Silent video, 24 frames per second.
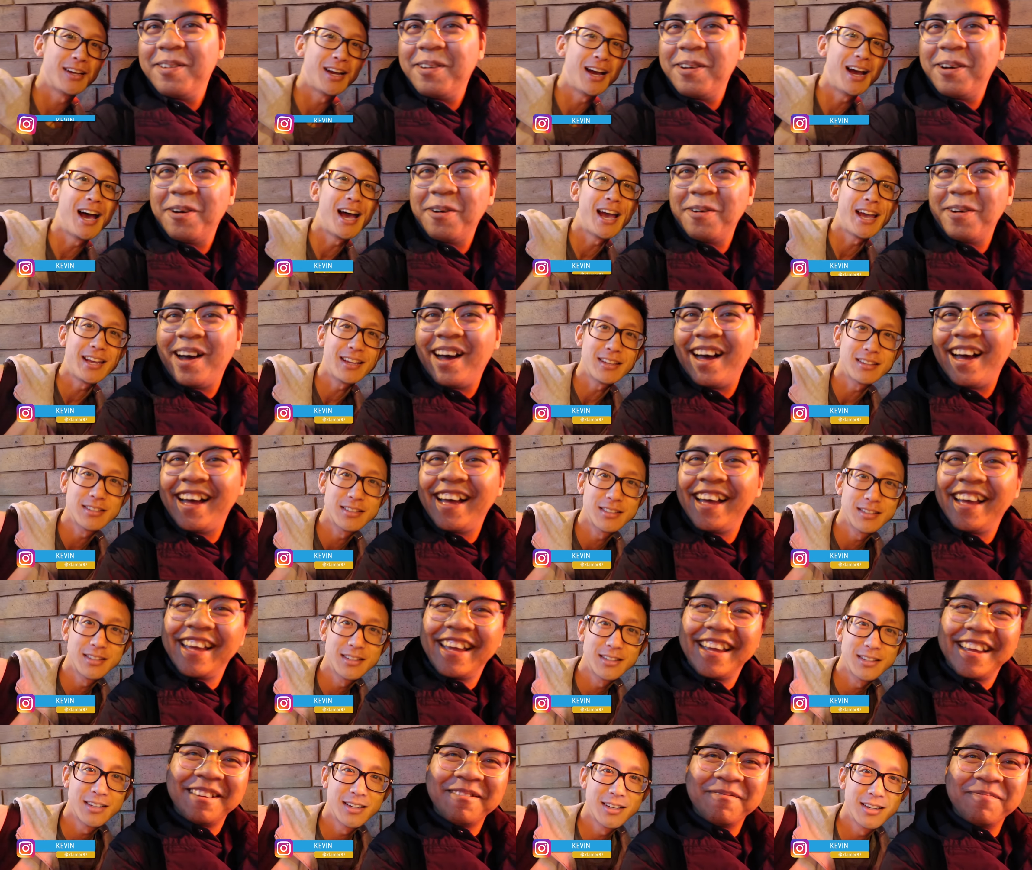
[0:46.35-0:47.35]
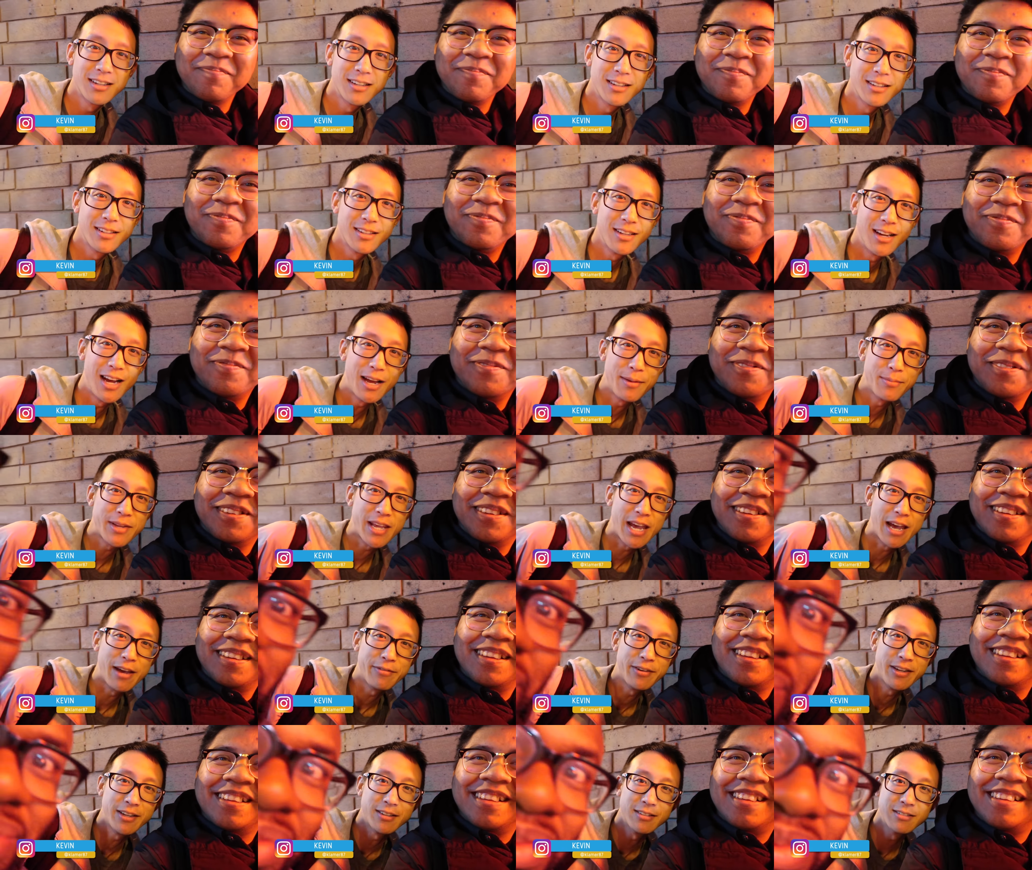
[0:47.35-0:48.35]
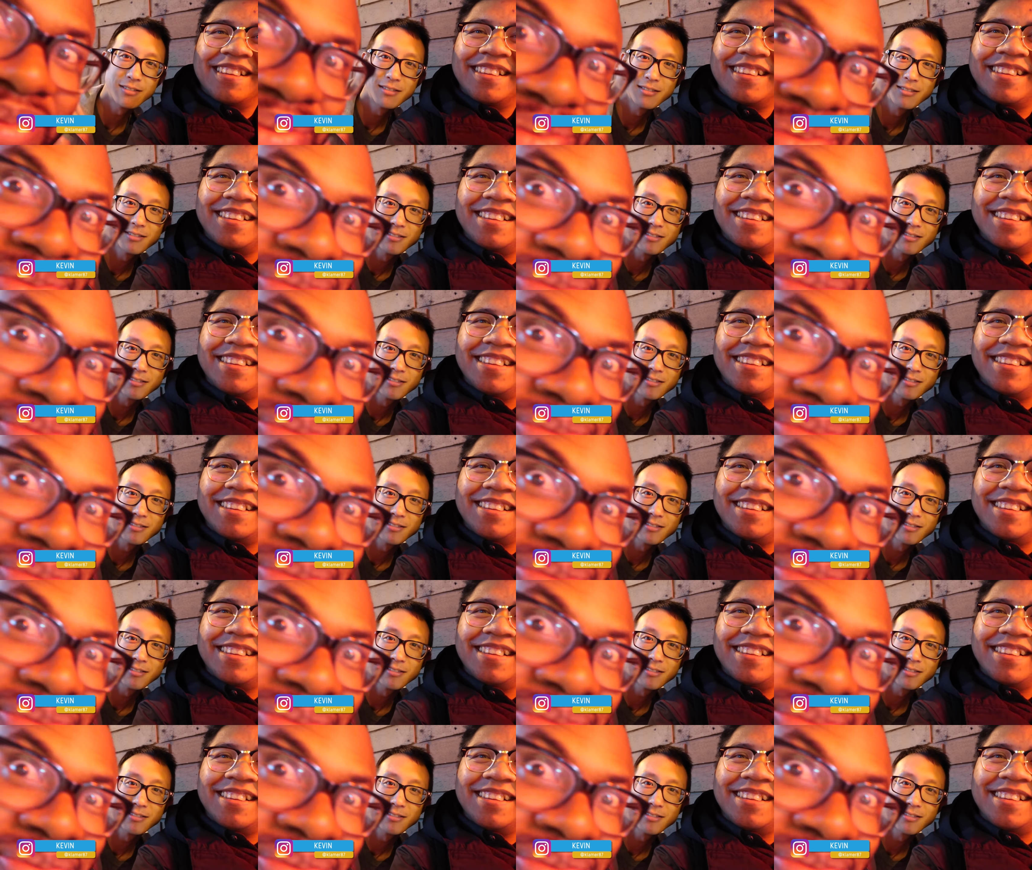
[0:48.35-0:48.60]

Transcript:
Speaker 1: Hi. Oh, hi. I'm Kevin.